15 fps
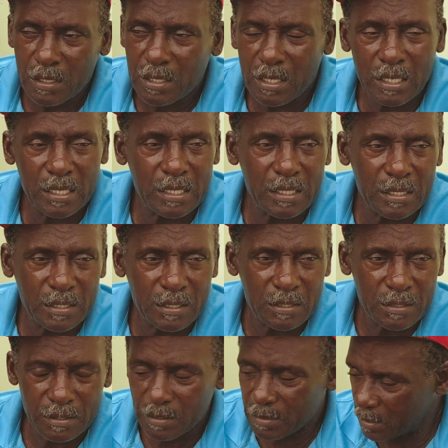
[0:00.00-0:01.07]
clean.
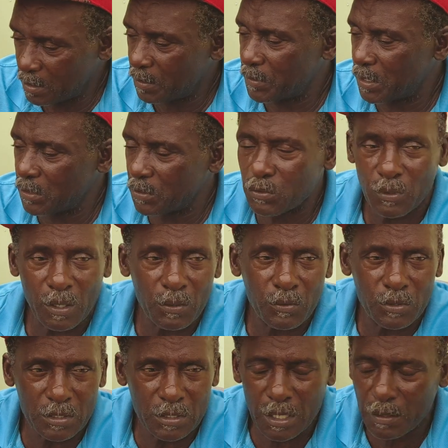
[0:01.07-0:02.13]
Yeah, man, you do a
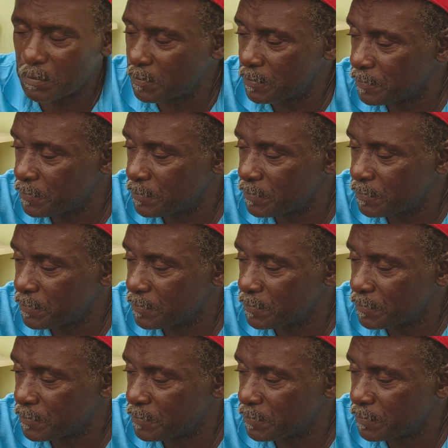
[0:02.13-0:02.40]
good job.